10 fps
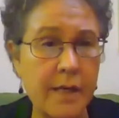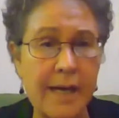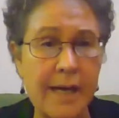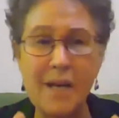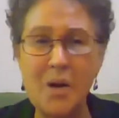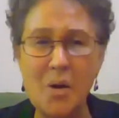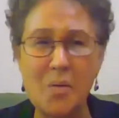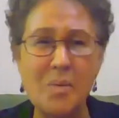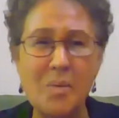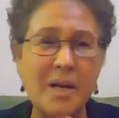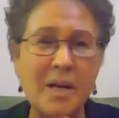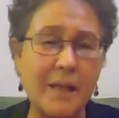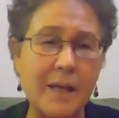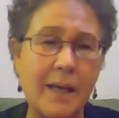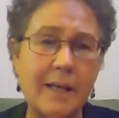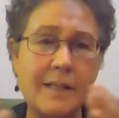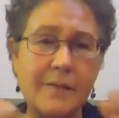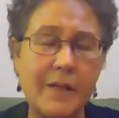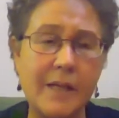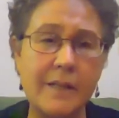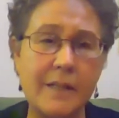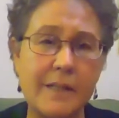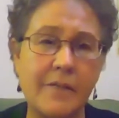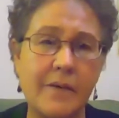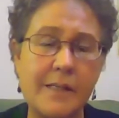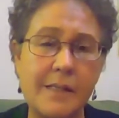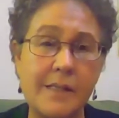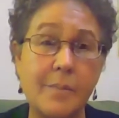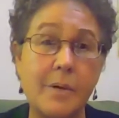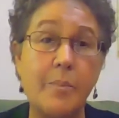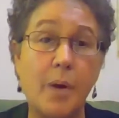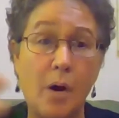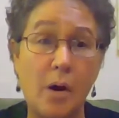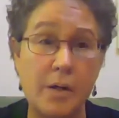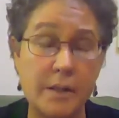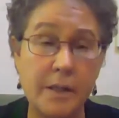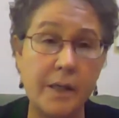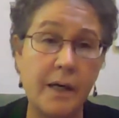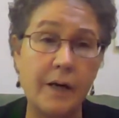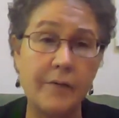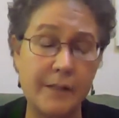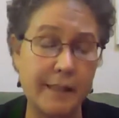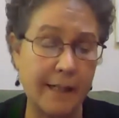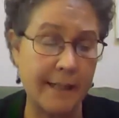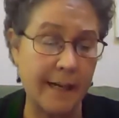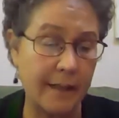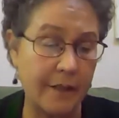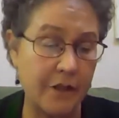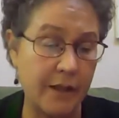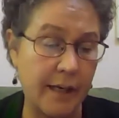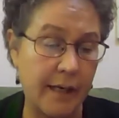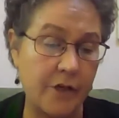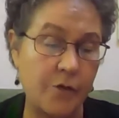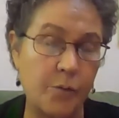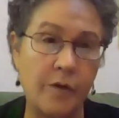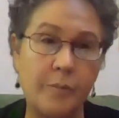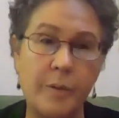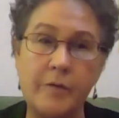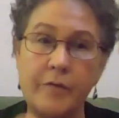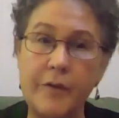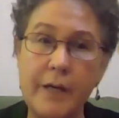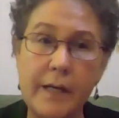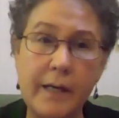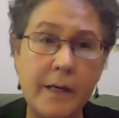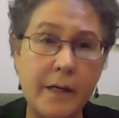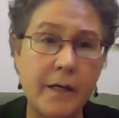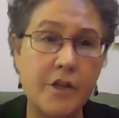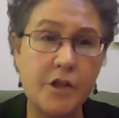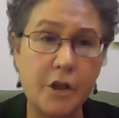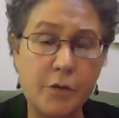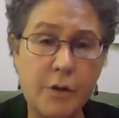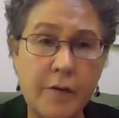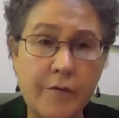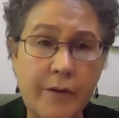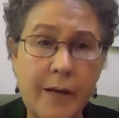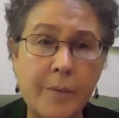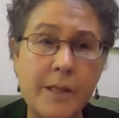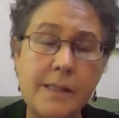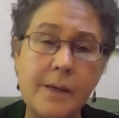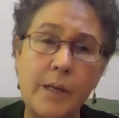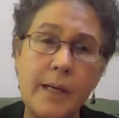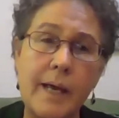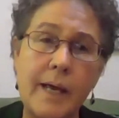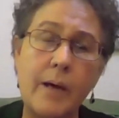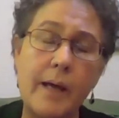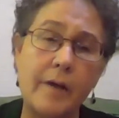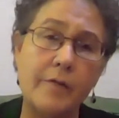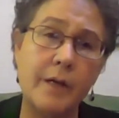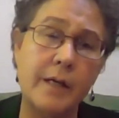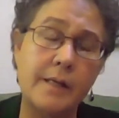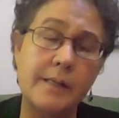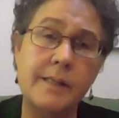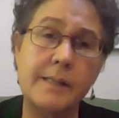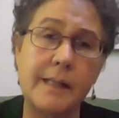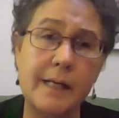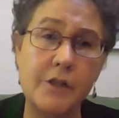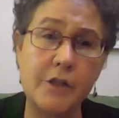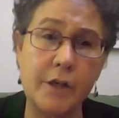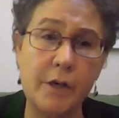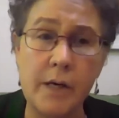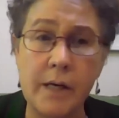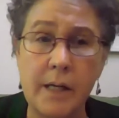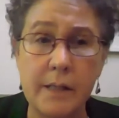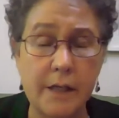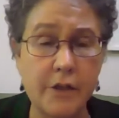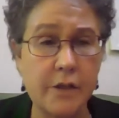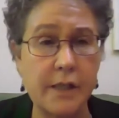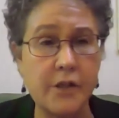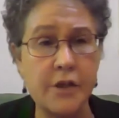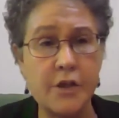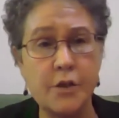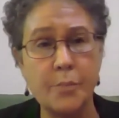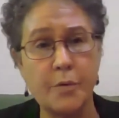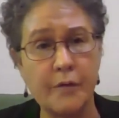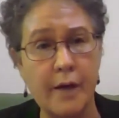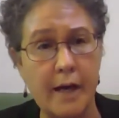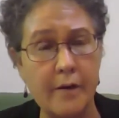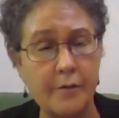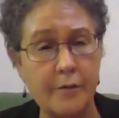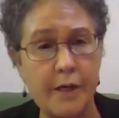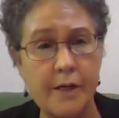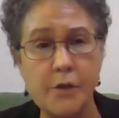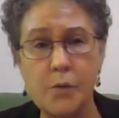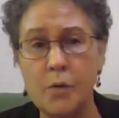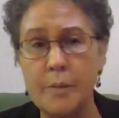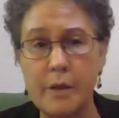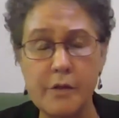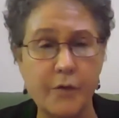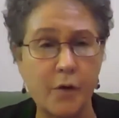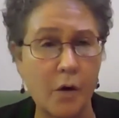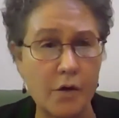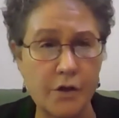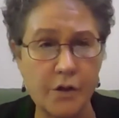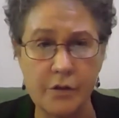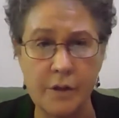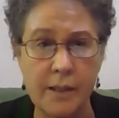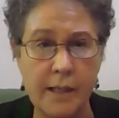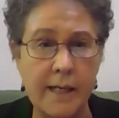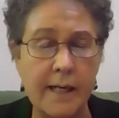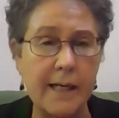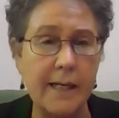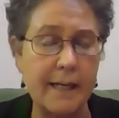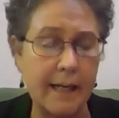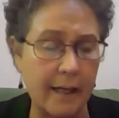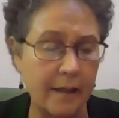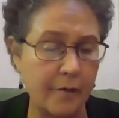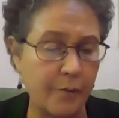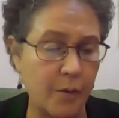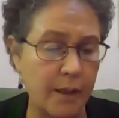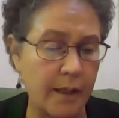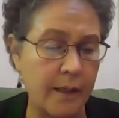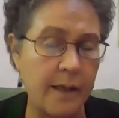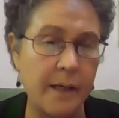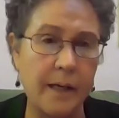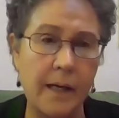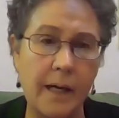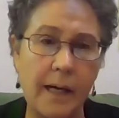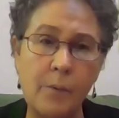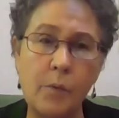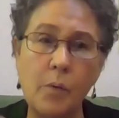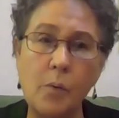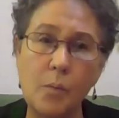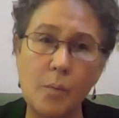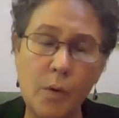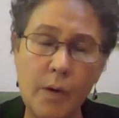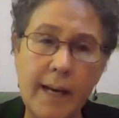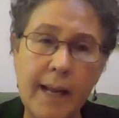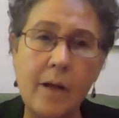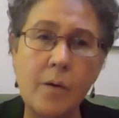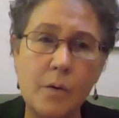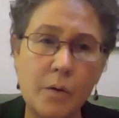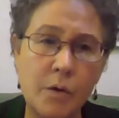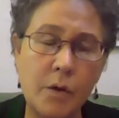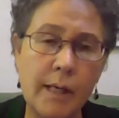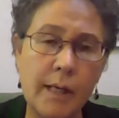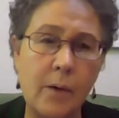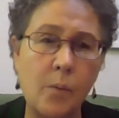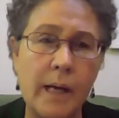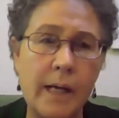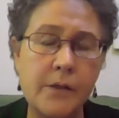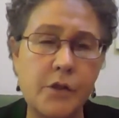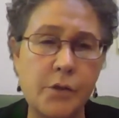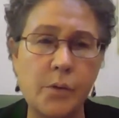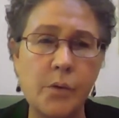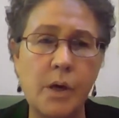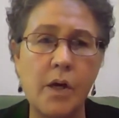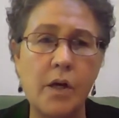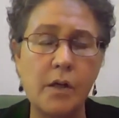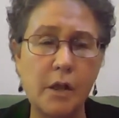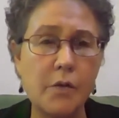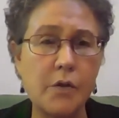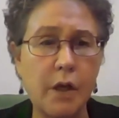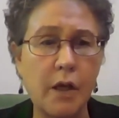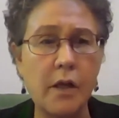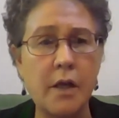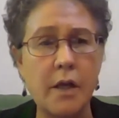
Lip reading: night at home, the connectivity and the devices to be part of the technology age. We've been feeding children and families, and we now have, since last year, legislation to provide free school meals for all children in California. And we're now looking at ways to close the